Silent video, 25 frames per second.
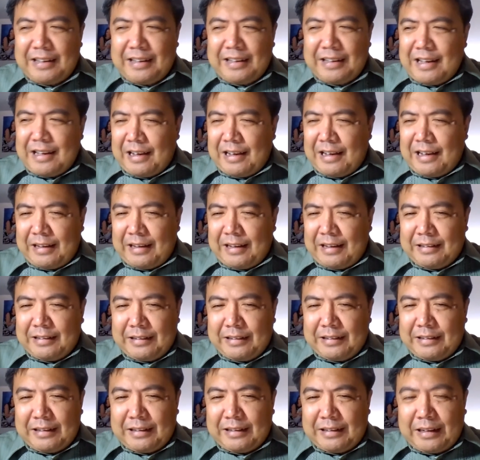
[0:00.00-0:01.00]

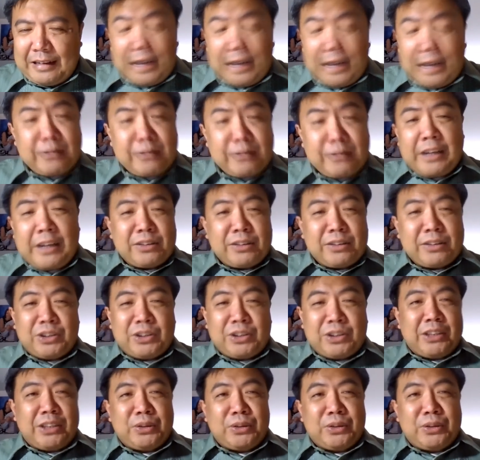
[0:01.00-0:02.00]
And I would like to
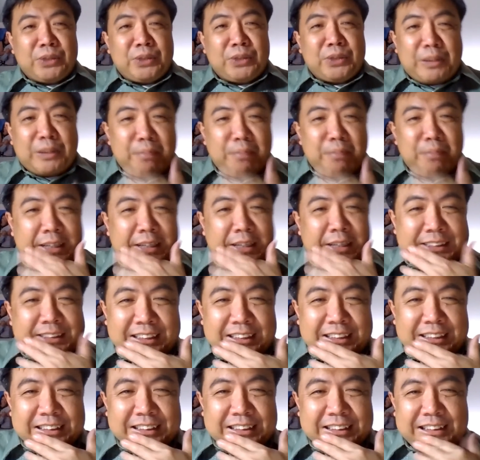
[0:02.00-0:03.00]
share to you some
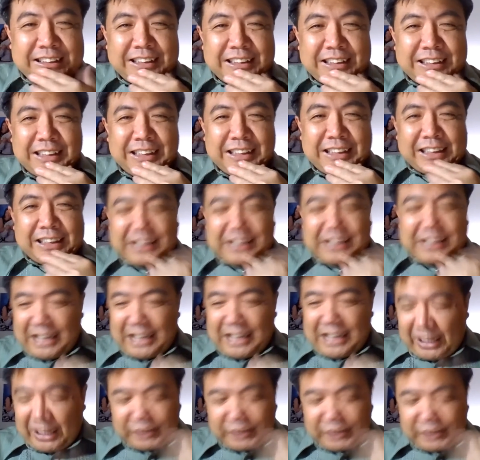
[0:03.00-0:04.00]
blessings that
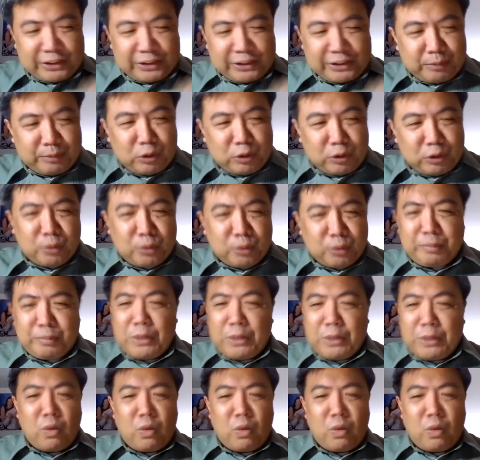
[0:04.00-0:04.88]
others have told me.